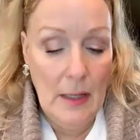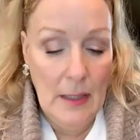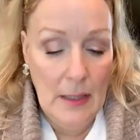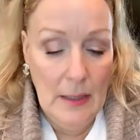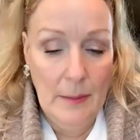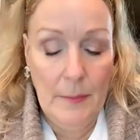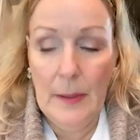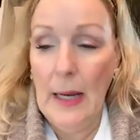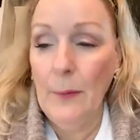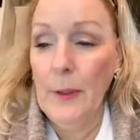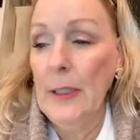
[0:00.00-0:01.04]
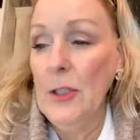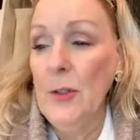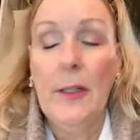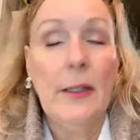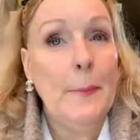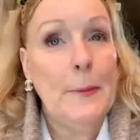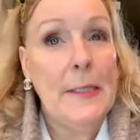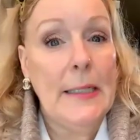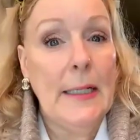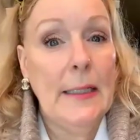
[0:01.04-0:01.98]
Now we're gonna do our
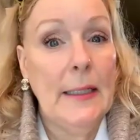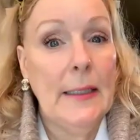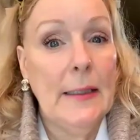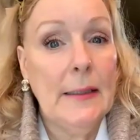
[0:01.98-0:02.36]
lipstick.